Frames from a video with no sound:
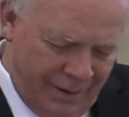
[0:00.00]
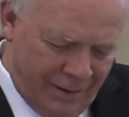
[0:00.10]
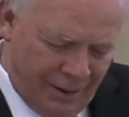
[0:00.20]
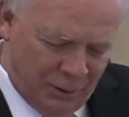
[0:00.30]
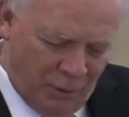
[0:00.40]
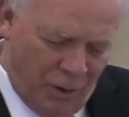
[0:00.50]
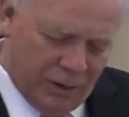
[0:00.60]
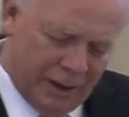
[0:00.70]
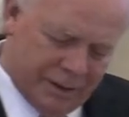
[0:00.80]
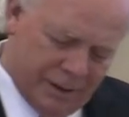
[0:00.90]
Dr.
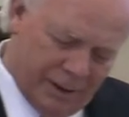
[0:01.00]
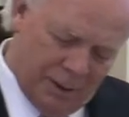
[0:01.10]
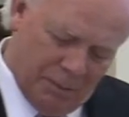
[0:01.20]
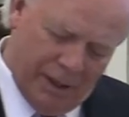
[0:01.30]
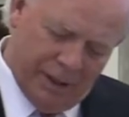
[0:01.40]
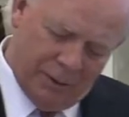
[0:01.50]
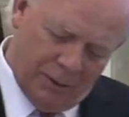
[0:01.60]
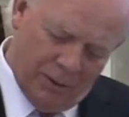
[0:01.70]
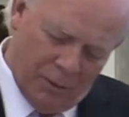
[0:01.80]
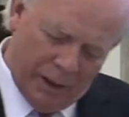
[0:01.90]
Waltke said the man
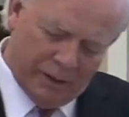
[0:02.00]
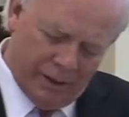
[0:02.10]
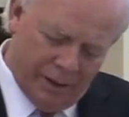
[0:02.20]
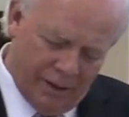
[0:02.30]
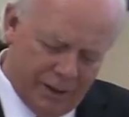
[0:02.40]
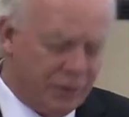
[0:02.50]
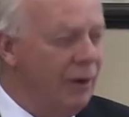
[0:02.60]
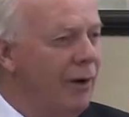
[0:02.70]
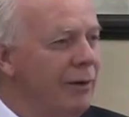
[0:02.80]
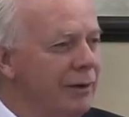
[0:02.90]
quickly lost
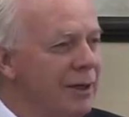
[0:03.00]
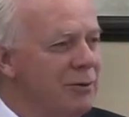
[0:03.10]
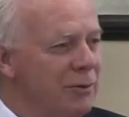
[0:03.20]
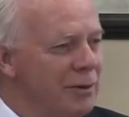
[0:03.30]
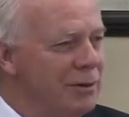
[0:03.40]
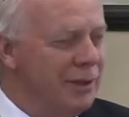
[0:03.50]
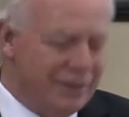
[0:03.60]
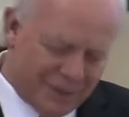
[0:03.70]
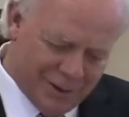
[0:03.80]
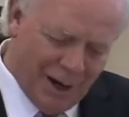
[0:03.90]
all interest
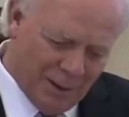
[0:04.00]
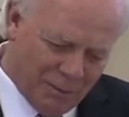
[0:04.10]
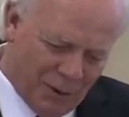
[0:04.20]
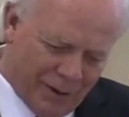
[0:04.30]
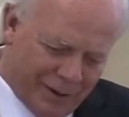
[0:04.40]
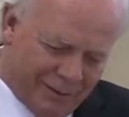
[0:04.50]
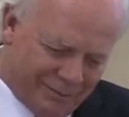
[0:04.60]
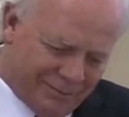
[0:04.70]
in the stock market.